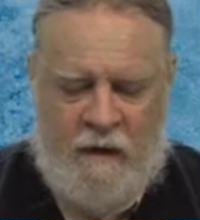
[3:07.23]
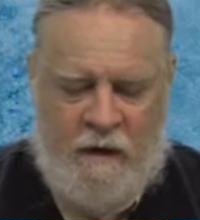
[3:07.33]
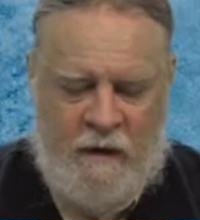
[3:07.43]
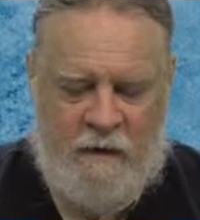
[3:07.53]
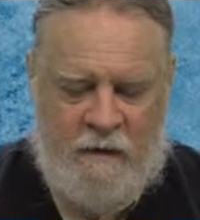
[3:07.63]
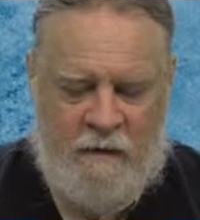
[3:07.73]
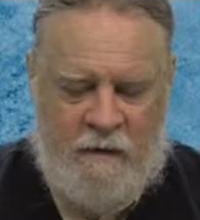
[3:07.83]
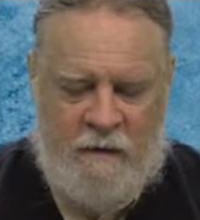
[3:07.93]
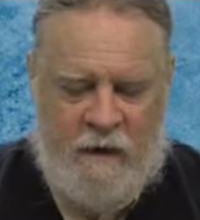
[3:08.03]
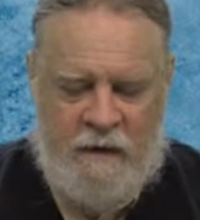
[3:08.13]

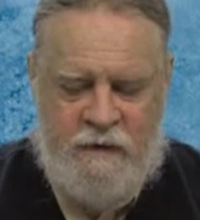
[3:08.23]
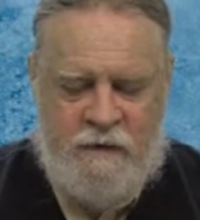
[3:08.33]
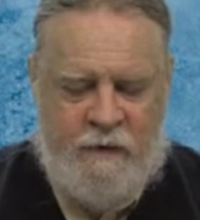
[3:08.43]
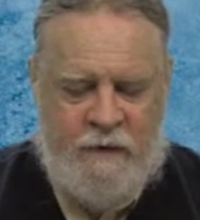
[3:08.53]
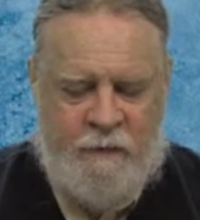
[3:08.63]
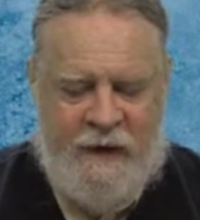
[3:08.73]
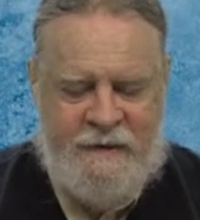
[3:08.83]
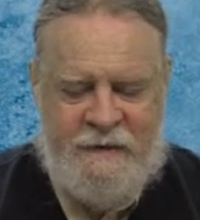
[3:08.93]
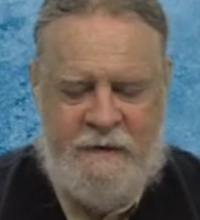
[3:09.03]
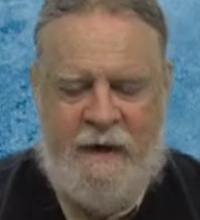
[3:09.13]
uh, Arkansas,
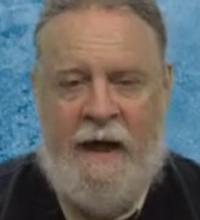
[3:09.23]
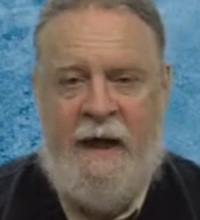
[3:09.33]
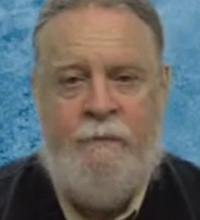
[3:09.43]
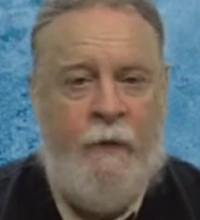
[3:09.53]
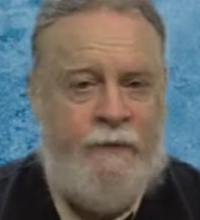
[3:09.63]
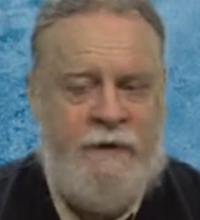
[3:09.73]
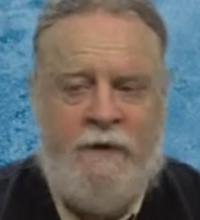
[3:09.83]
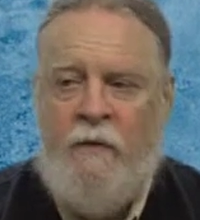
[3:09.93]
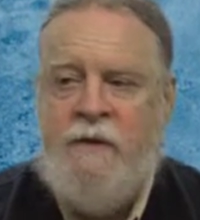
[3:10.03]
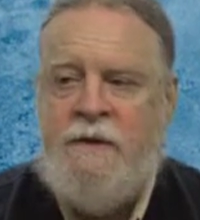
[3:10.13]
Nebraska, and both
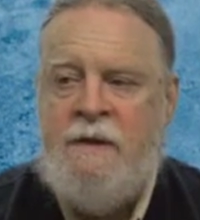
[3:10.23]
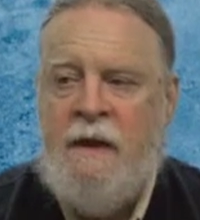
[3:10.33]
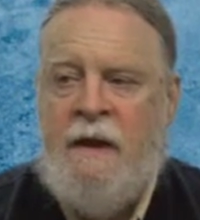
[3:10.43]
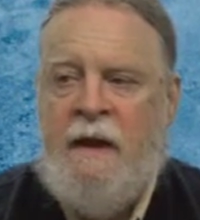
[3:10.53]
Dakotas,